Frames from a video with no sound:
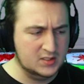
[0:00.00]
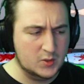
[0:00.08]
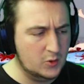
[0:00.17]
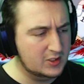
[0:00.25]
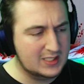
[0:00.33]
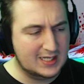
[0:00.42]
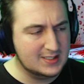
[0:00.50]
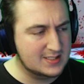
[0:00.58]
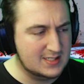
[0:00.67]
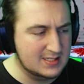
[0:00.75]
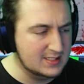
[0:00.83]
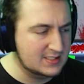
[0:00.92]
Oh, that
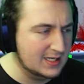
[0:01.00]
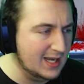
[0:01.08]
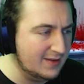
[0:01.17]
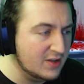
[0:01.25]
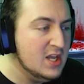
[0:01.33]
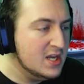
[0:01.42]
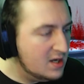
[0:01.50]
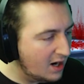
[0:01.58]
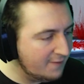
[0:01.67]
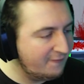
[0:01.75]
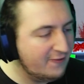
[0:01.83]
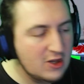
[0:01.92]
sadistic laugh.
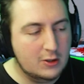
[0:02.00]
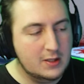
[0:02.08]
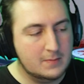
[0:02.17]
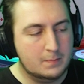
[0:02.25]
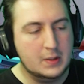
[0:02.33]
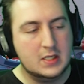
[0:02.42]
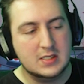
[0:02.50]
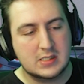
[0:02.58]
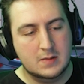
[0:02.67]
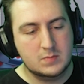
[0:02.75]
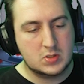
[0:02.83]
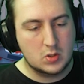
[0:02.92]
I feel that because
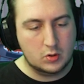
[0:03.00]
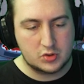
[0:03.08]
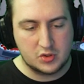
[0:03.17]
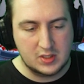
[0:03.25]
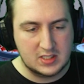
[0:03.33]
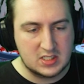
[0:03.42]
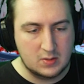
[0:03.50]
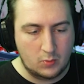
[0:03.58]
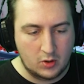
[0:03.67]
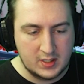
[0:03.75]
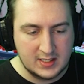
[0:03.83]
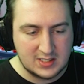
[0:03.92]
I'm torturing
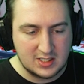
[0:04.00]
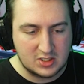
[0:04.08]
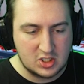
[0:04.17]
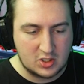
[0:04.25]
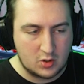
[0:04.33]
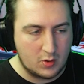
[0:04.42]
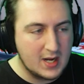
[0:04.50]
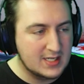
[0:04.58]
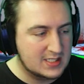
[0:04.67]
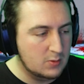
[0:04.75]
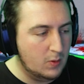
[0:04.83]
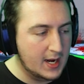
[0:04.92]
someone in such a
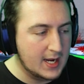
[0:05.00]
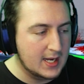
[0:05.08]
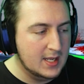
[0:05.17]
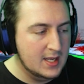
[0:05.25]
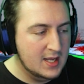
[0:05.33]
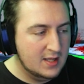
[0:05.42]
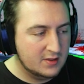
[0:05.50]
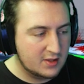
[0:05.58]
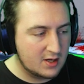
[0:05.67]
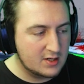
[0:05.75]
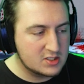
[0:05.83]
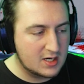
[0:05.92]
crazy way
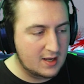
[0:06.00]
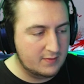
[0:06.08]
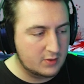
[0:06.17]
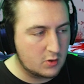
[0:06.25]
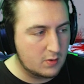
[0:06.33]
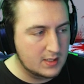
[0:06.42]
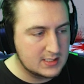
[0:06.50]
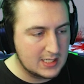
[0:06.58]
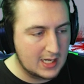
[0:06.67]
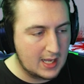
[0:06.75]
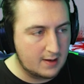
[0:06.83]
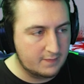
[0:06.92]
that I should have a crazy
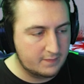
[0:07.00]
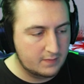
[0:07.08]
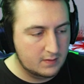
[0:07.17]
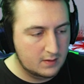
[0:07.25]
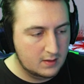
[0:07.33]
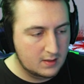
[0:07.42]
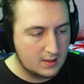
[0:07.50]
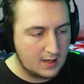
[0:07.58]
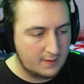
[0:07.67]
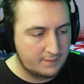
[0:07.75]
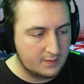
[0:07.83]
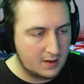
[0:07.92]
laugh.
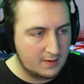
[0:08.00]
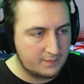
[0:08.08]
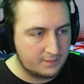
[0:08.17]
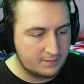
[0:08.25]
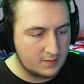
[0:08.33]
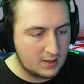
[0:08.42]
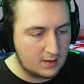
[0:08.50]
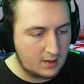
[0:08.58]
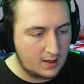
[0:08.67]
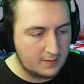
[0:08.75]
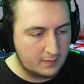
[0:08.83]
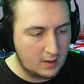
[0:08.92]
I
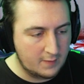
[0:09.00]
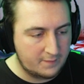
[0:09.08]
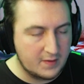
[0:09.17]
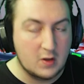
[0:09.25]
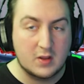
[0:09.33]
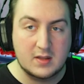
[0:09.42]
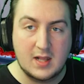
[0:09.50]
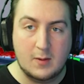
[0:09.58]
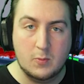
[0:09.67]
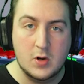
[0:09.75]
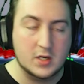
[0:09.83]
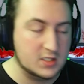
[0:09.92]
feel
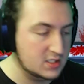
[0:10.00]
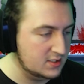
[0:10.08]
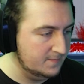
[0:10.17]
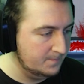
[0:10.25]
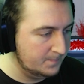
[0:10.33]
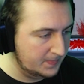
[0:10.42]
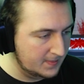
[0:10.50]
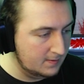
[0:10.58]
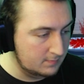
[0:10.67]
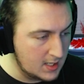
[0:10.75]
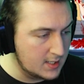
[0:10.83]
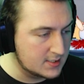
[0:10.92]
that works.
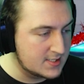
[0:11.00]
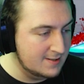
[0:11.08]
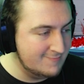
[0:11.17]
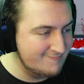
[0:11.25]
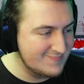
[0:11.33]
Yes.